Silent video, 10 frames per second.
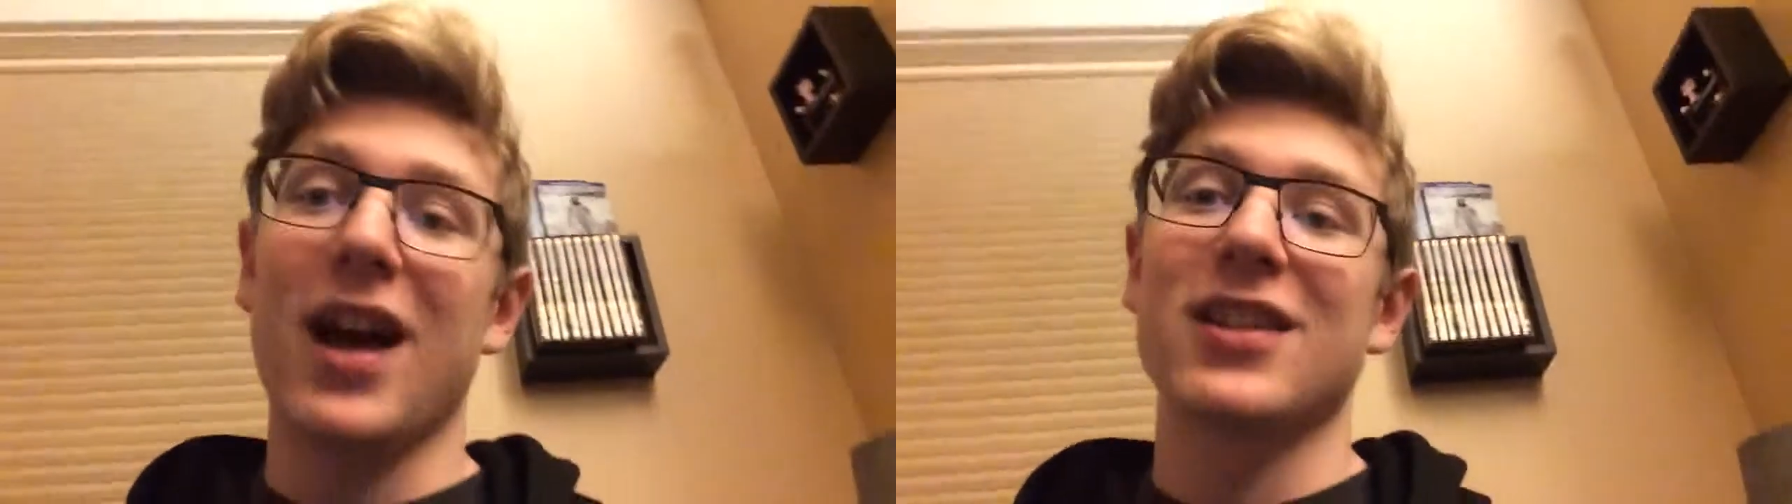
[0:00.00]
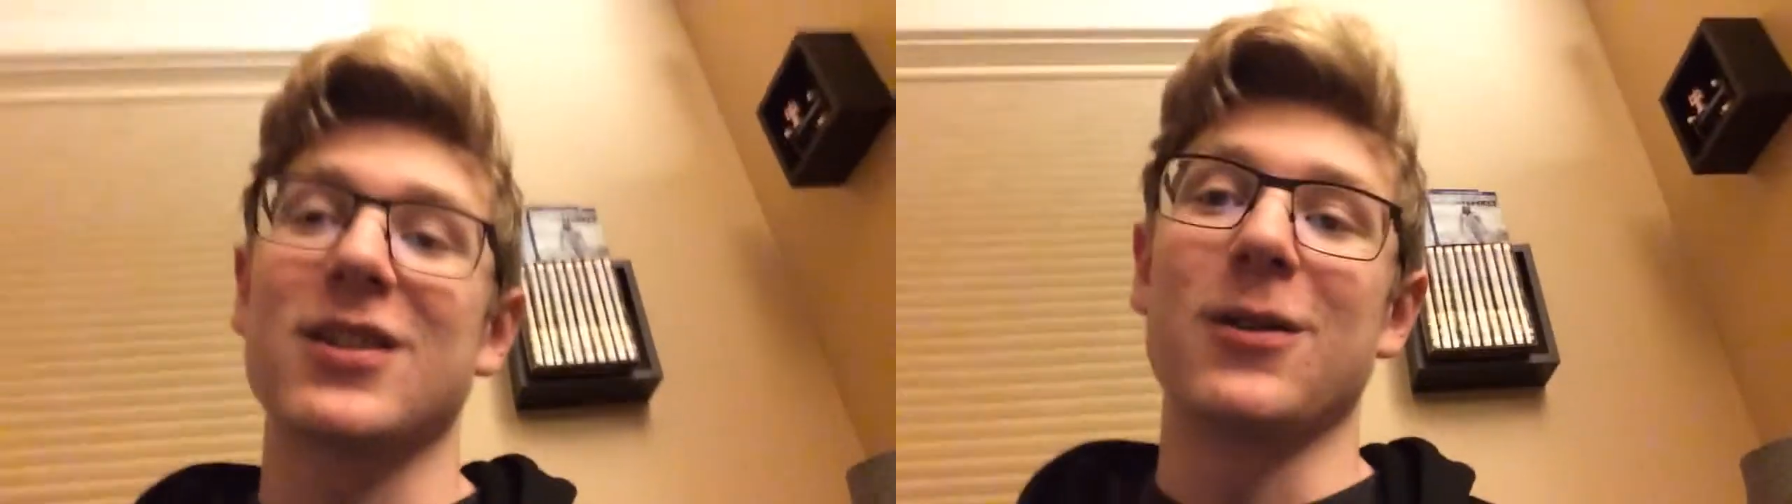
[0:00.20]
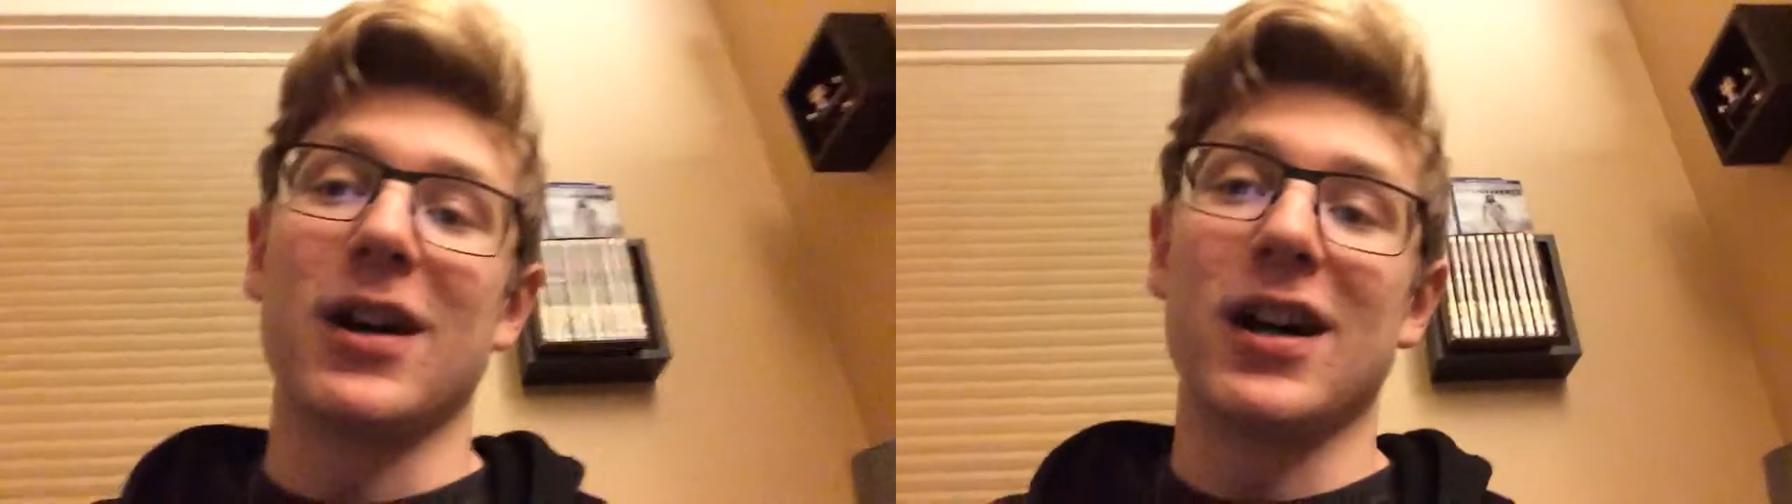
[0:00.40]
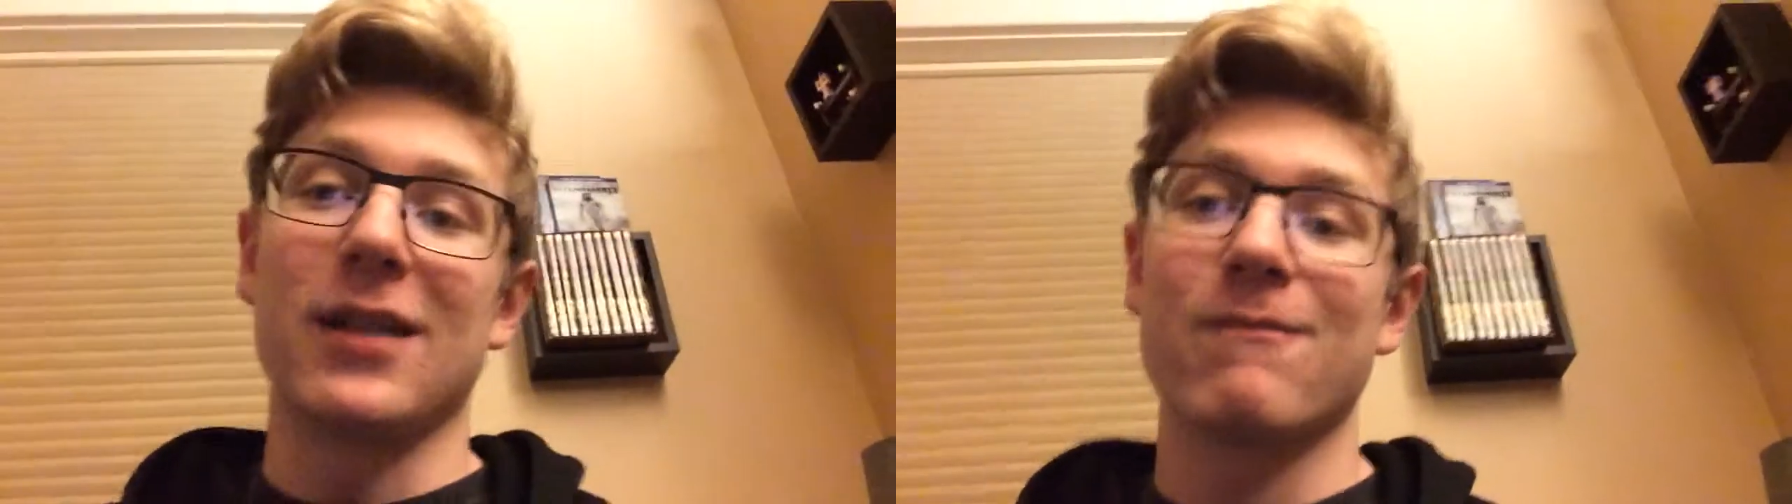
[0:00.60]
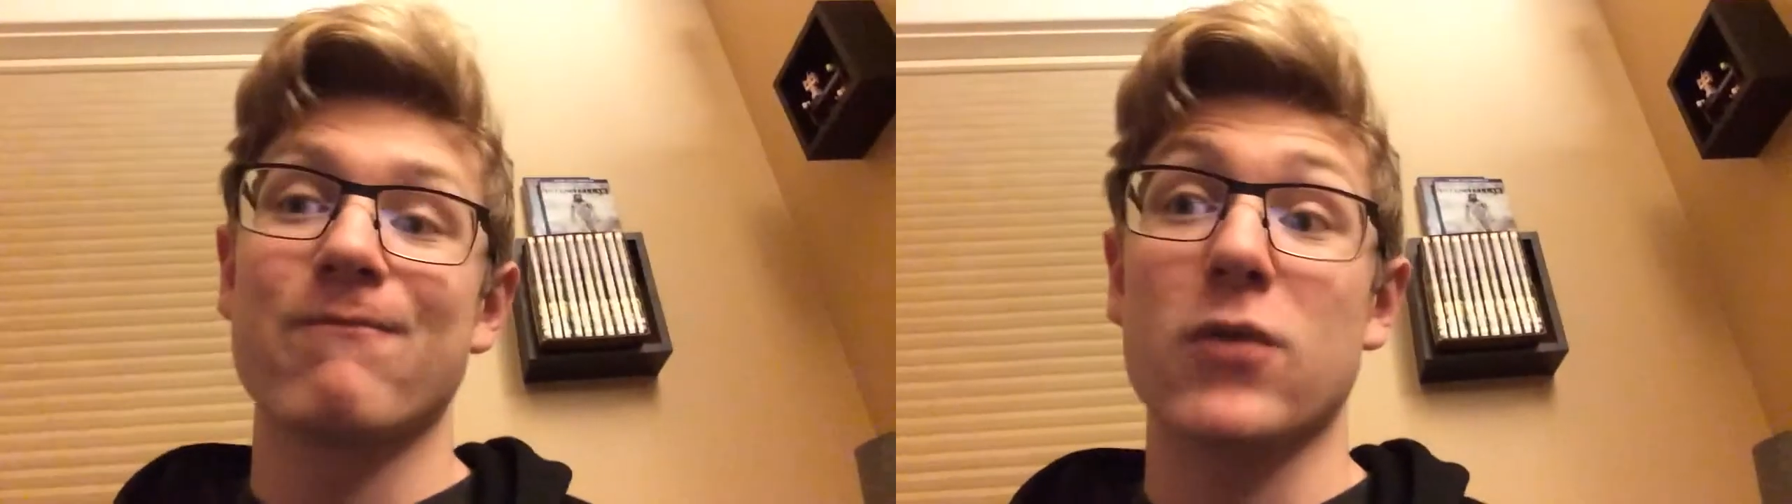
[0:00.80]
So uh,
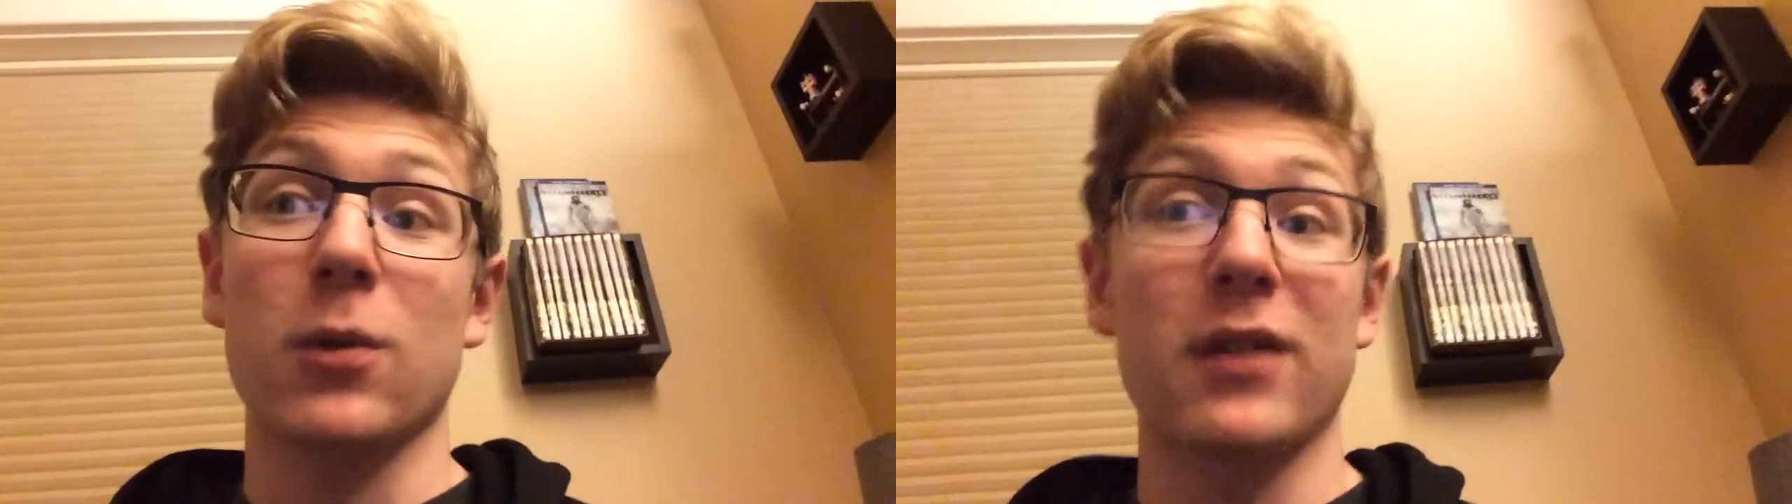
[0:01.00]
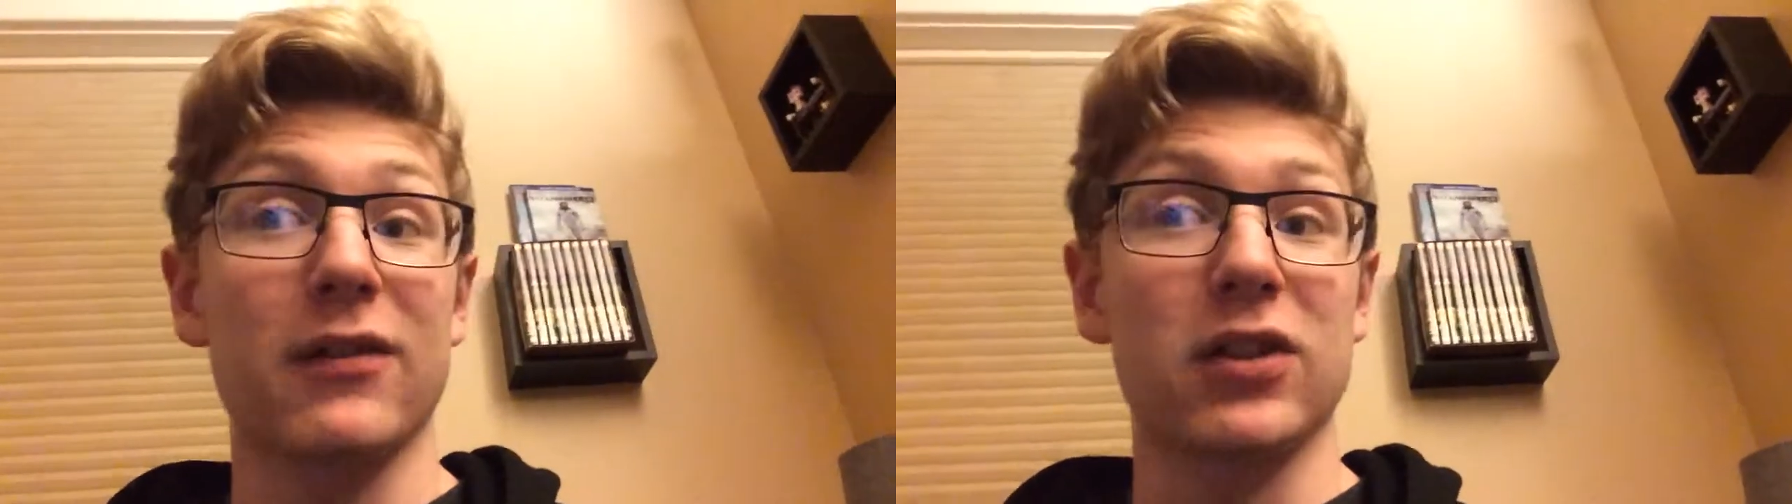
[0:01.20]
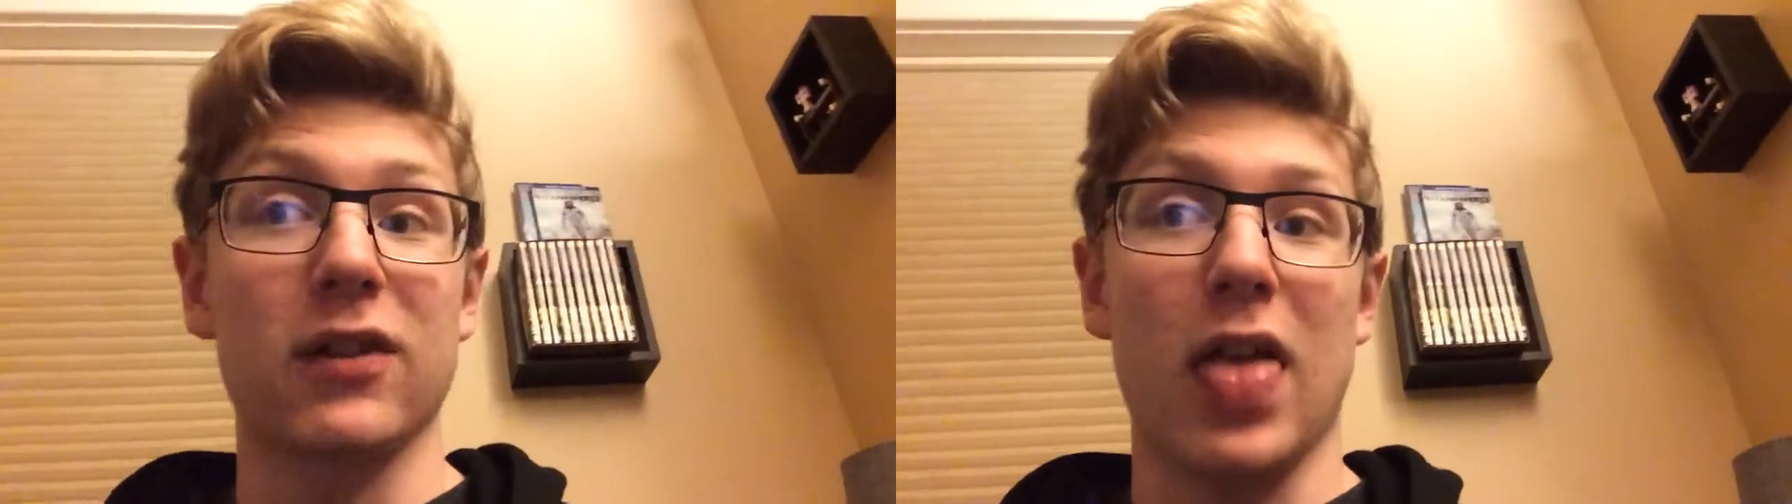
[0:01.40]
hope you have a,